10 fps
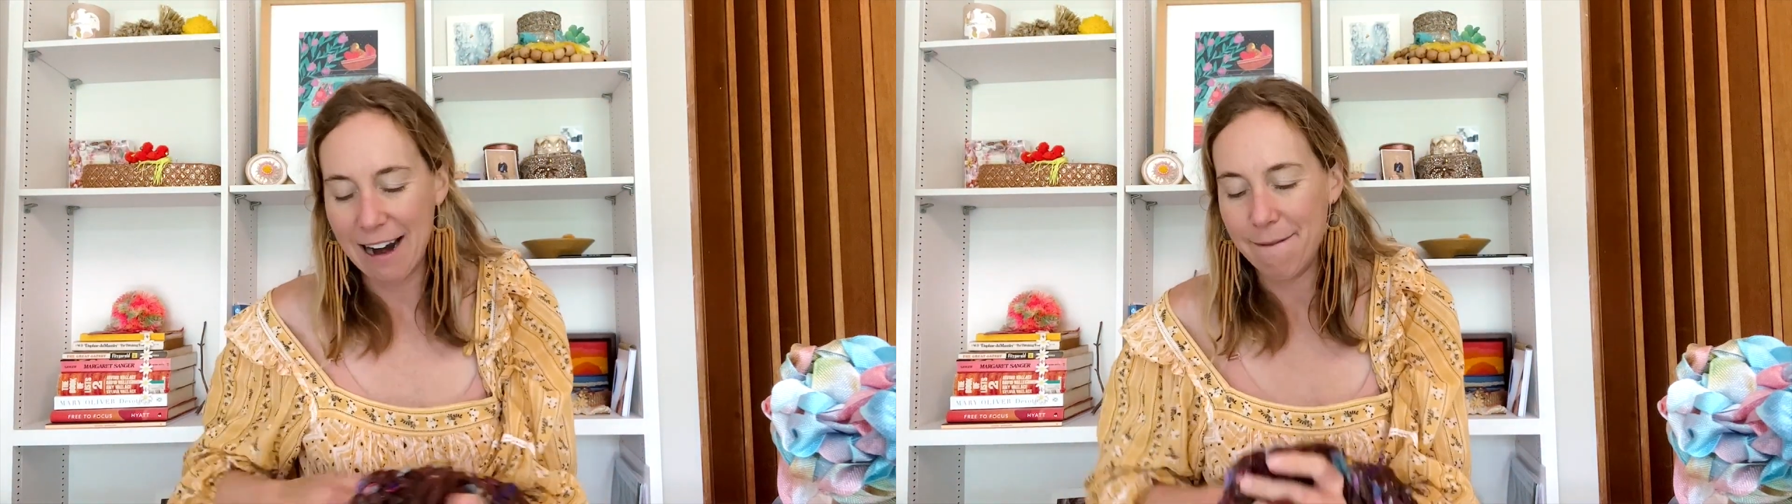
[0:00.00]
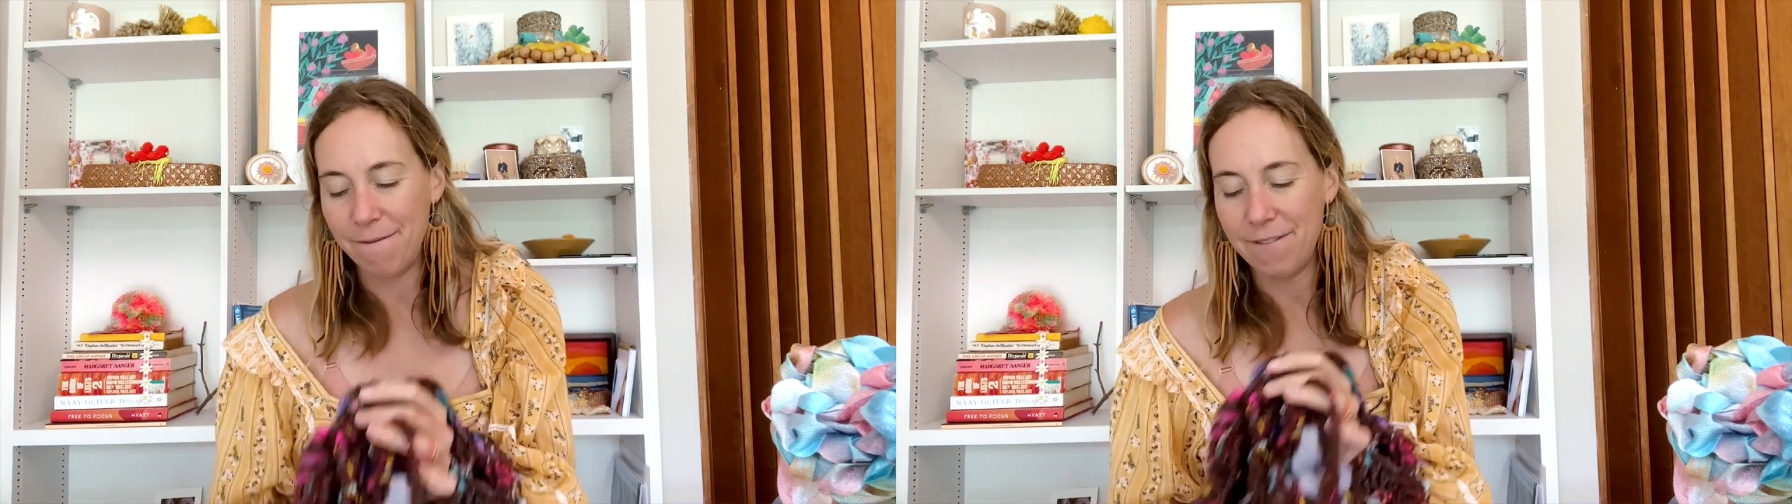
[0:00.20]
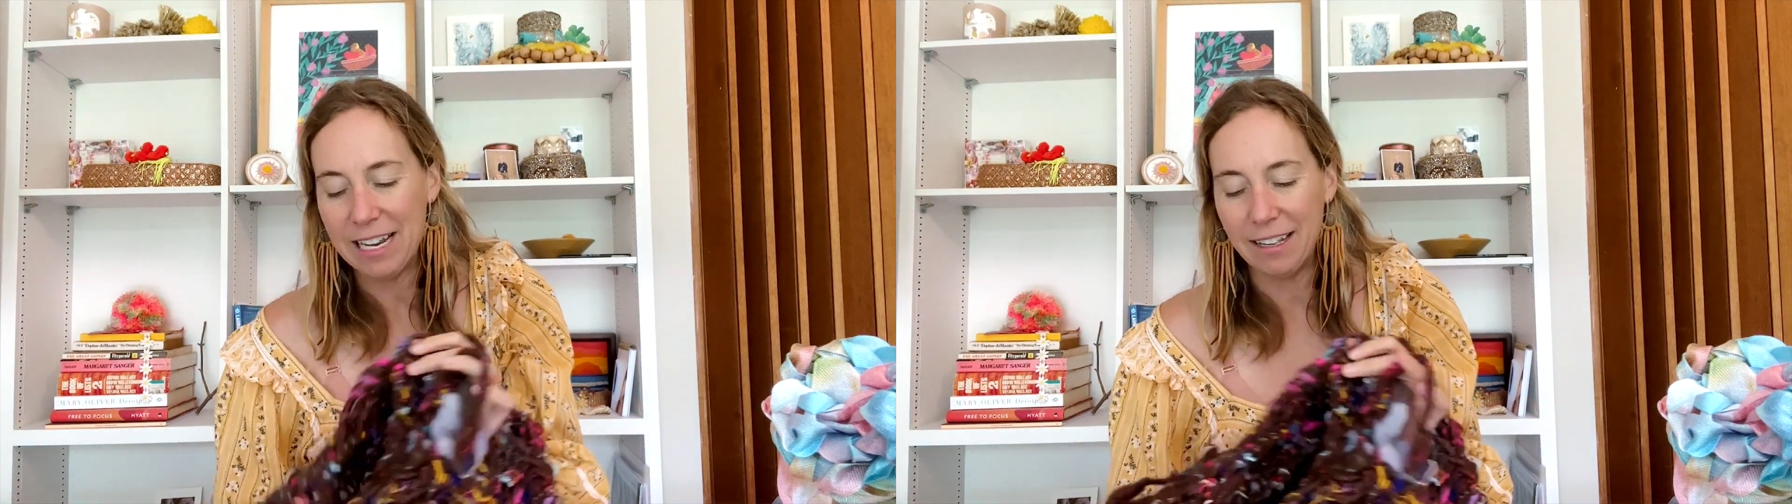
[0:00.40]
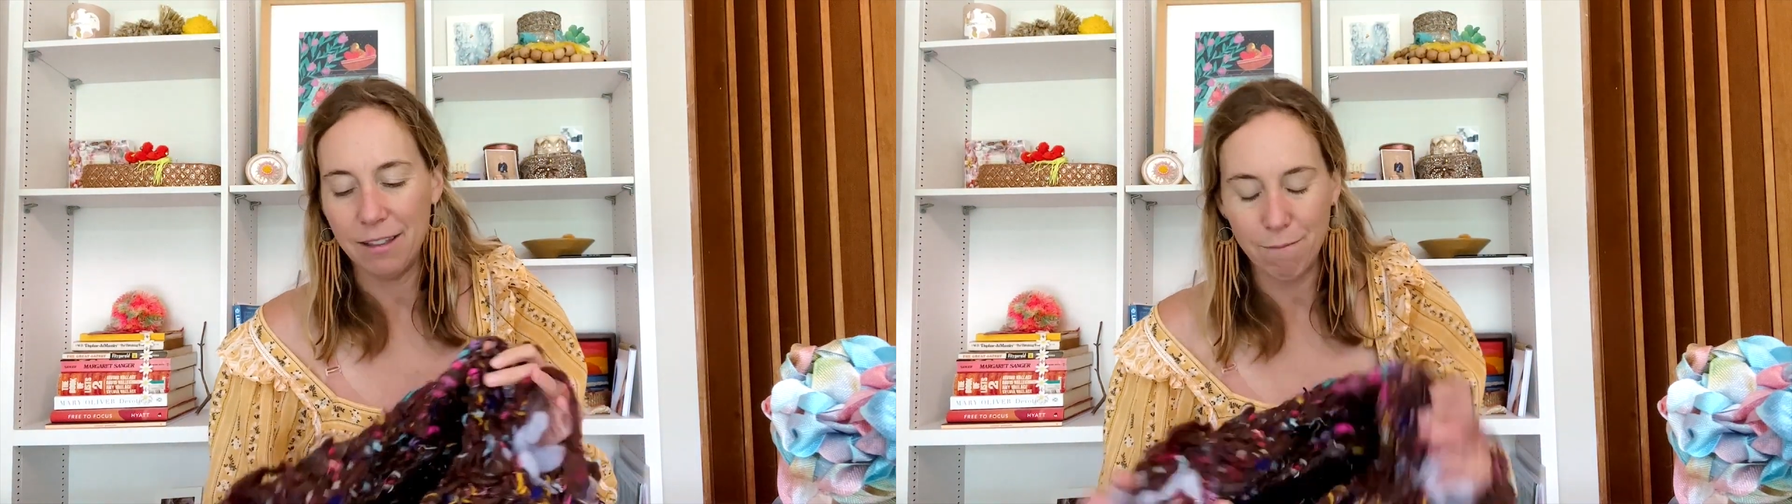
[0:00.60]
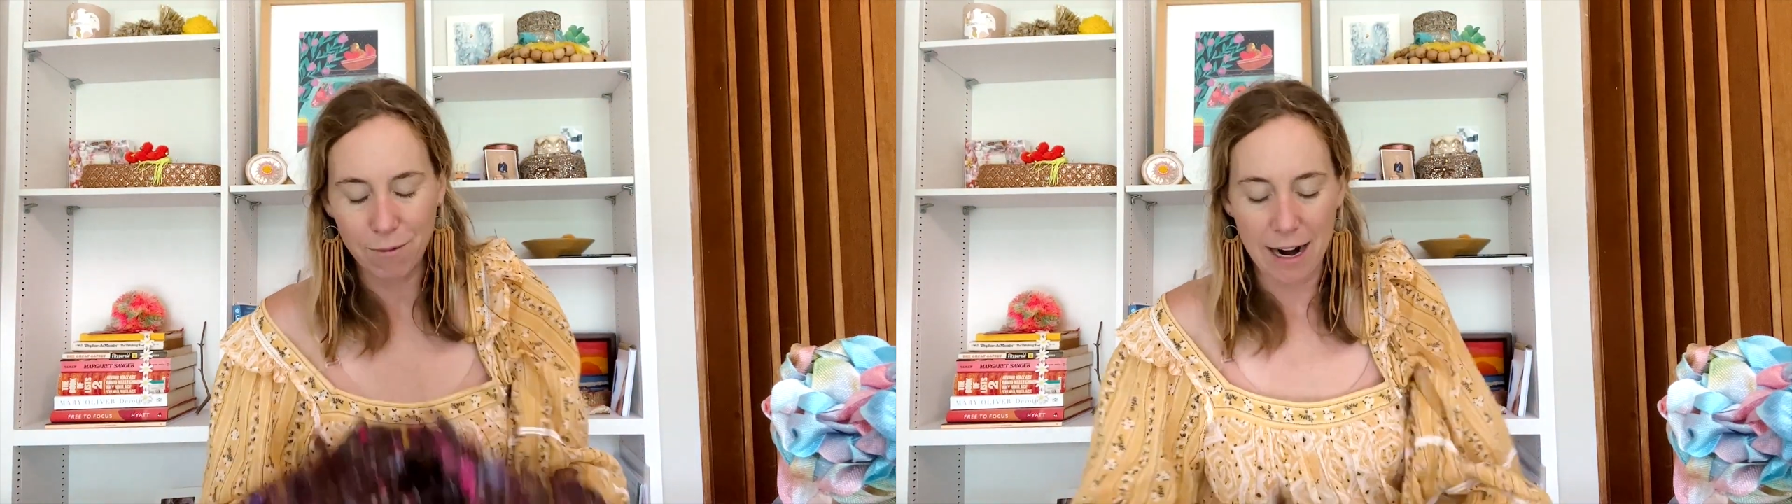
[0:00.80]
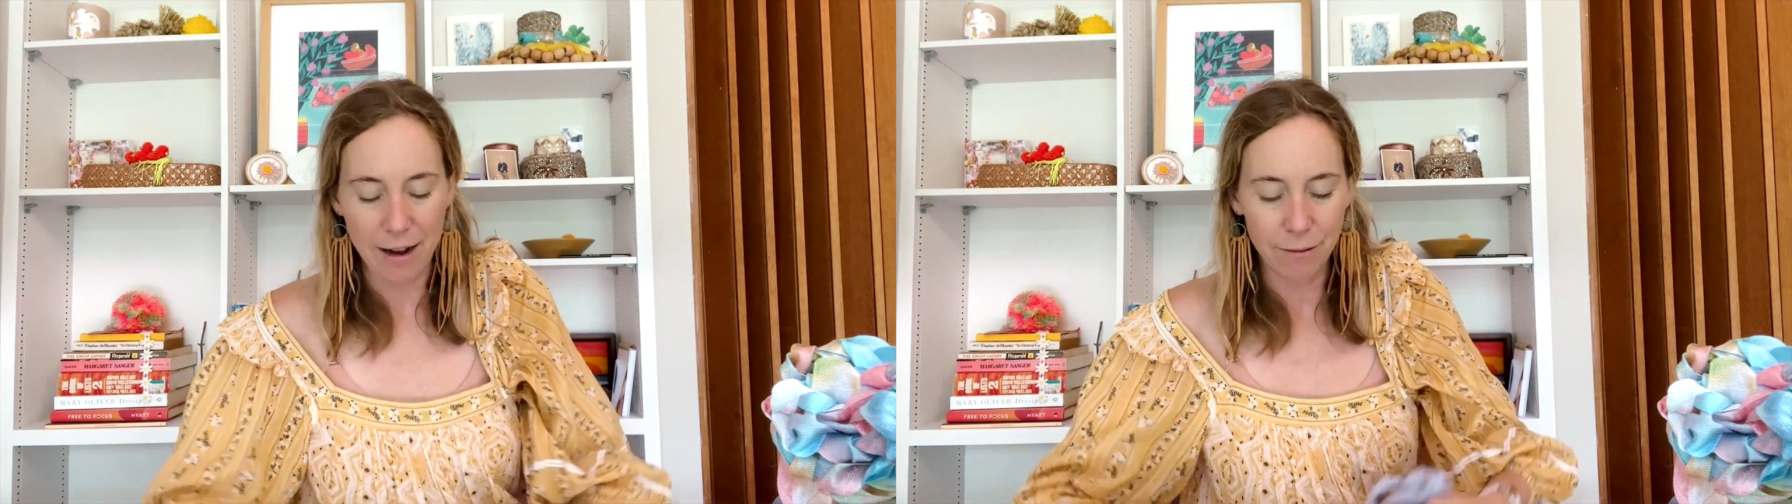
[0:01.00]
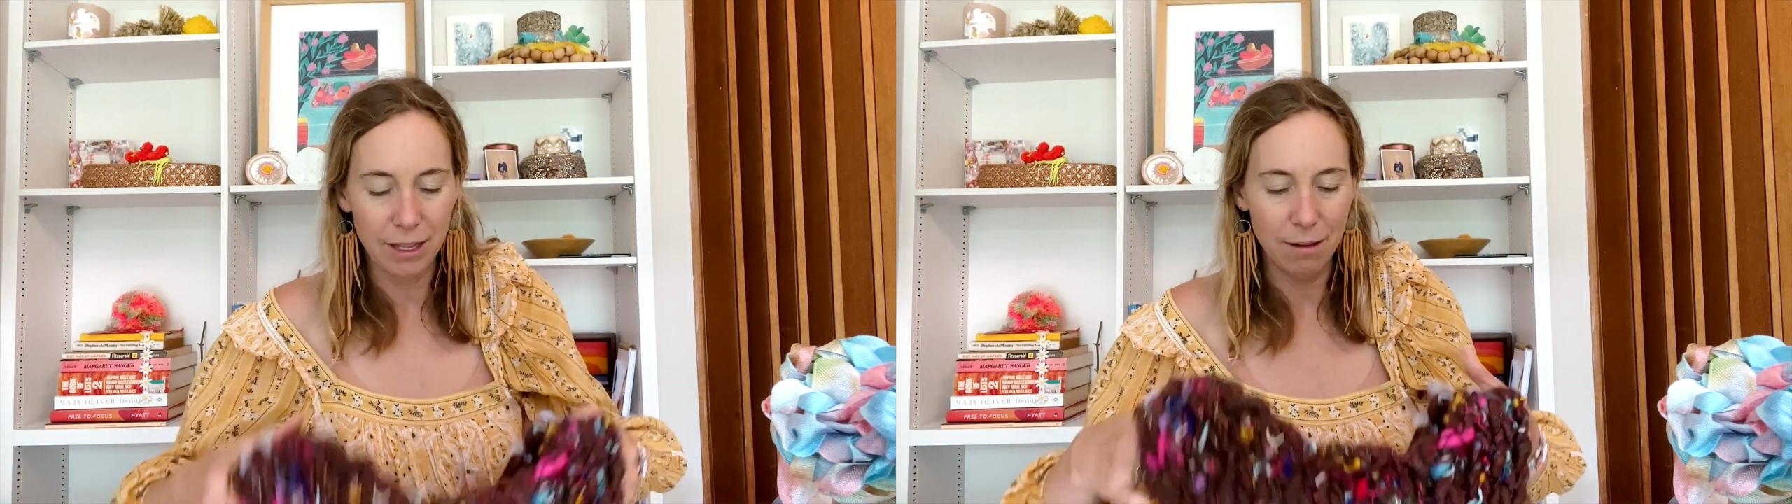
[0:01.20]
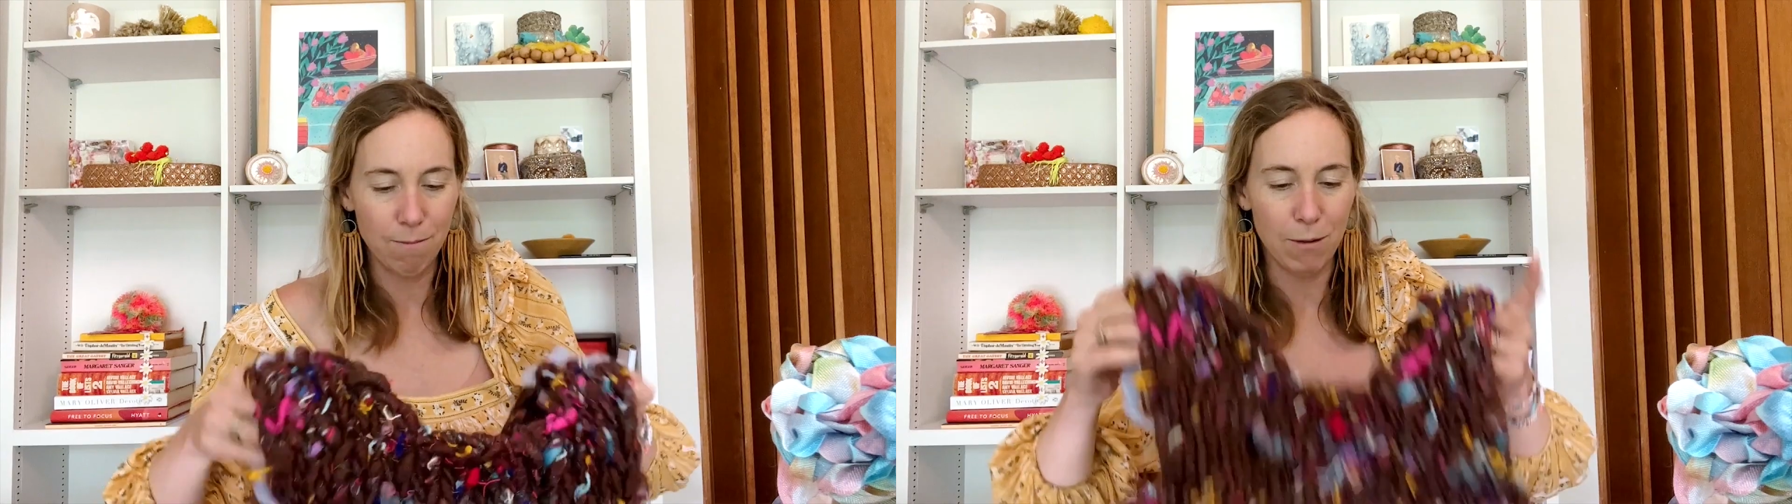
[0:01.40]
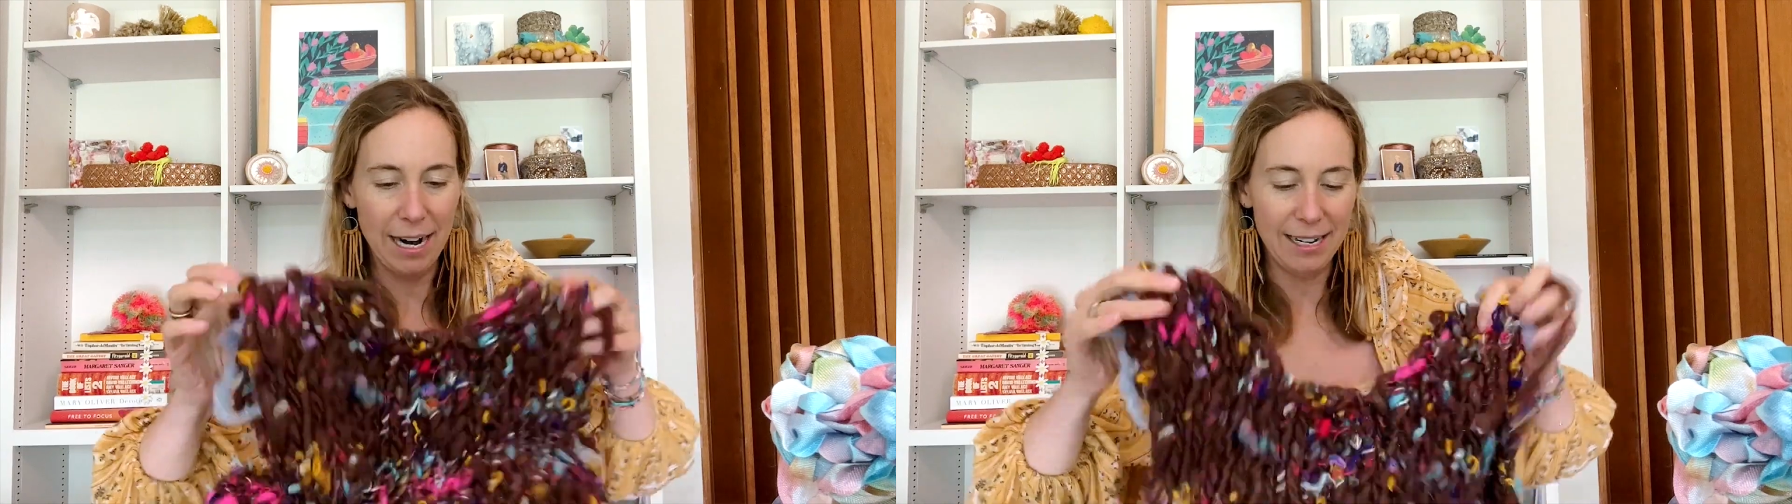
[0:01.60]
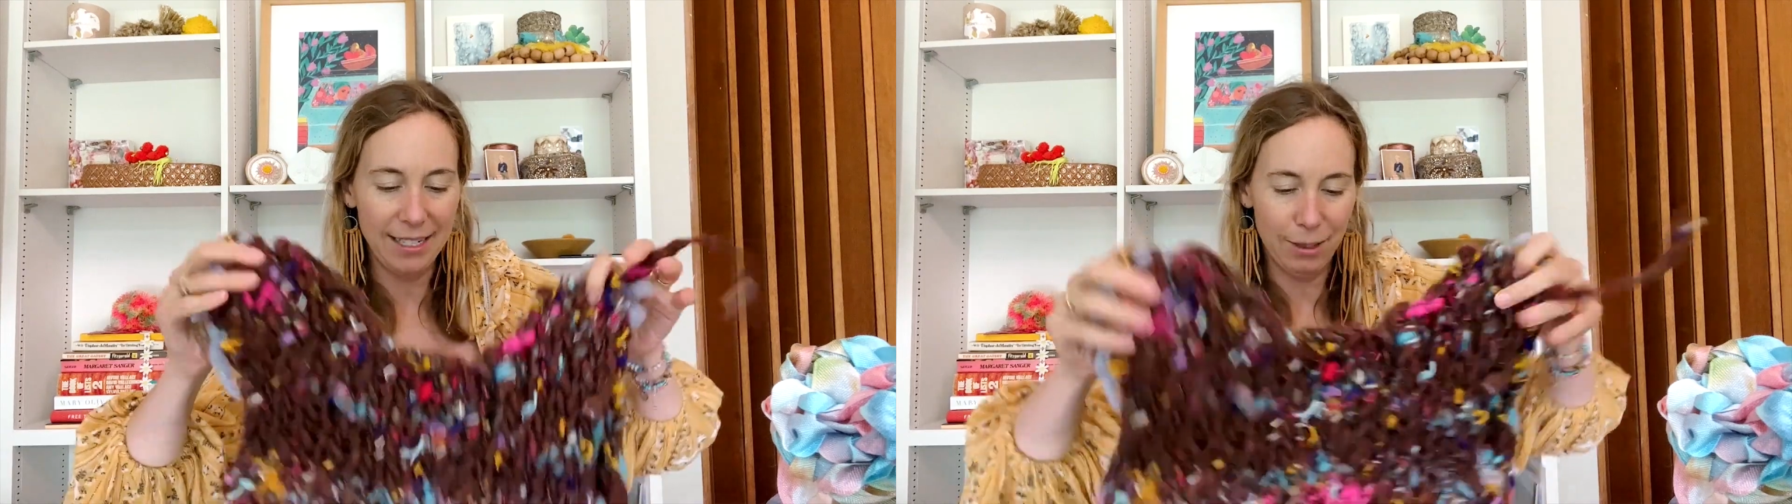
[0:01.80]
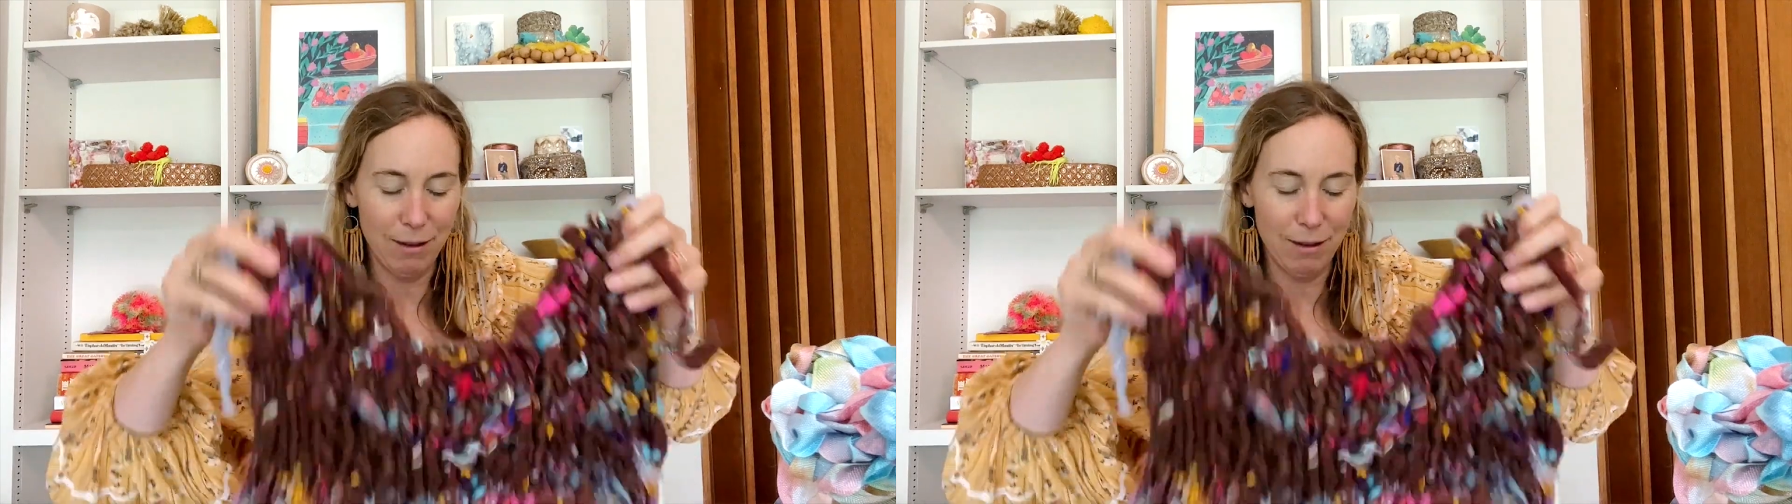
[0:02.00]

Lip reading: I am feeling the brown with the braids.